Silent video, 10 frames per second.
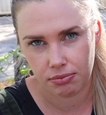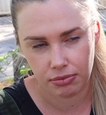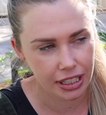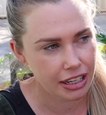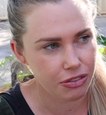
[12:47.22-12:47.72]

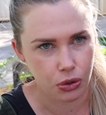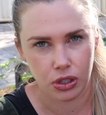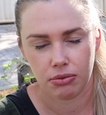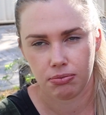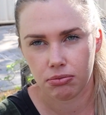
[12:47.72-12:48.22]
leaf or
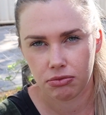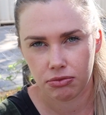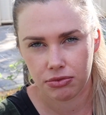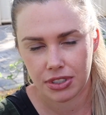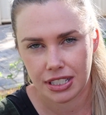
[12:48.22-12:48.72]
the
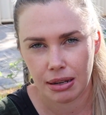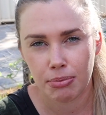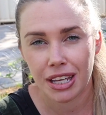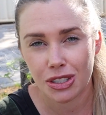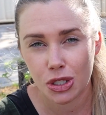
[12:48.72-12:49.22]

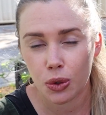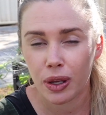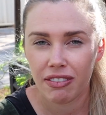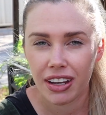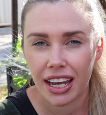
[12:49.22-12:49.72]
stem gets too
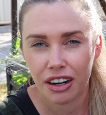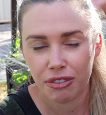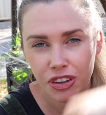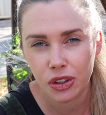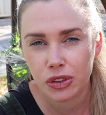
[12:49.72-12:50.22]
heavy and it
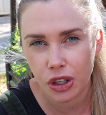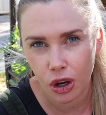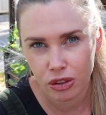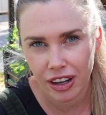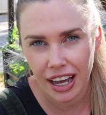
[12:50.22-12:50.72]
falls
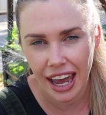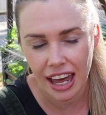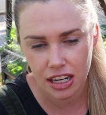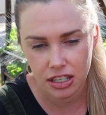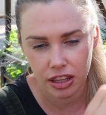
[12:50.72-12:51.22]
over,
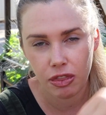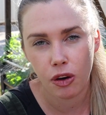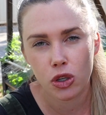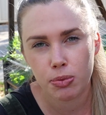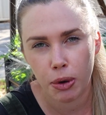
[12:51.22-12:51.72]
and then
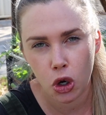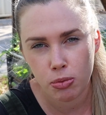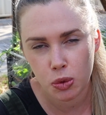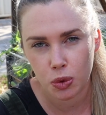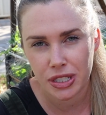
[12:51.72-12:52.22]
those
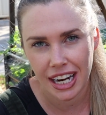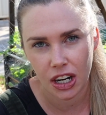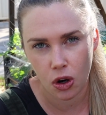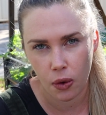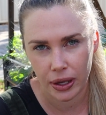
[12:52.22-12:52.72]
bulbs will
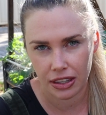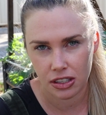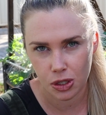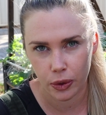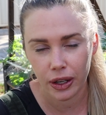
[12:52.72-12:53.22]
start growing in
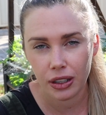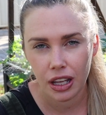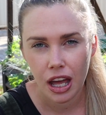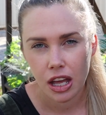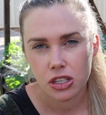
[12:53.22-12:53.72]
the soil.
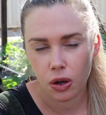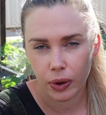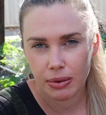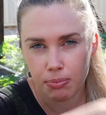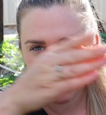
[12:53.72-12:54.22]
So
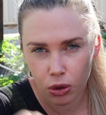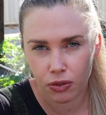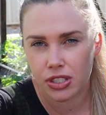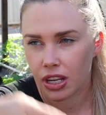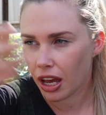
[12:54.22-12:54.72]
it
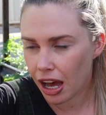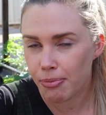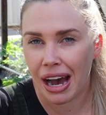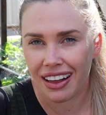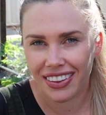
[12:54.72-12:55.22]
moves
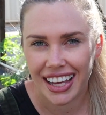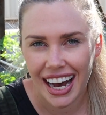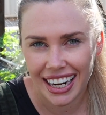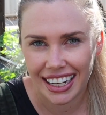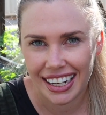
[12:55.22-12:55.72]
about the
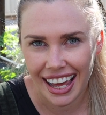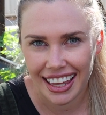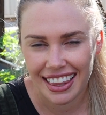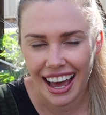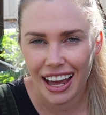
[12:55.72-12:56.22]
garden
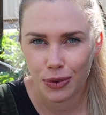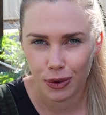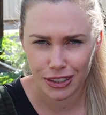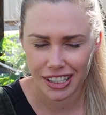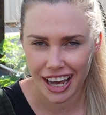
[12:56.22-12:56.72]
like that,
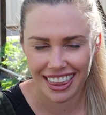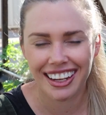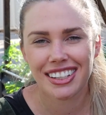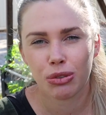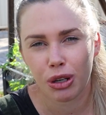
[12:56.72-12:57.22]
which I
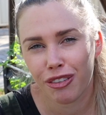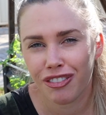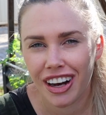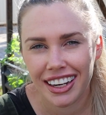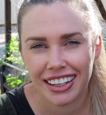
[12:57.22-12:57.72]
think is really
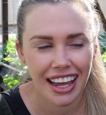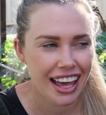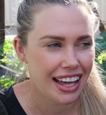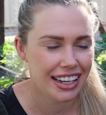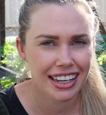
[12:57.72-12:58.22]
fun
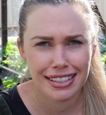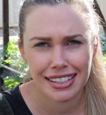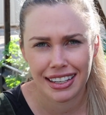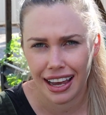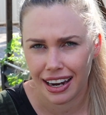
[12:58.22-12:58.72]
and
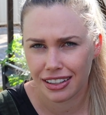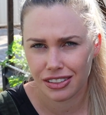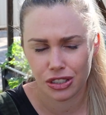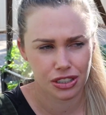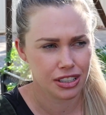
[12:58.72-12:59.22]
easy, and it
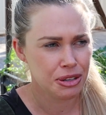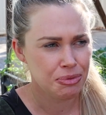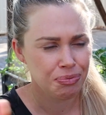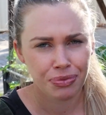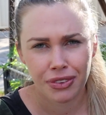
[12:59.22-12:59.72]
just,
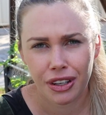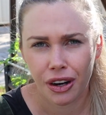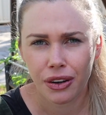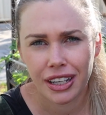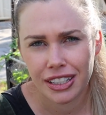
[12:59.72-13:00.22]
you
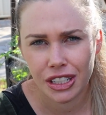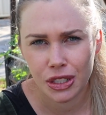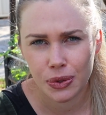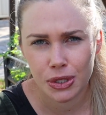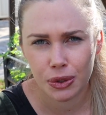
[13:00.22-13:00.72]
know,
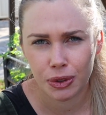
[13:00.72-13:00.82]
continues to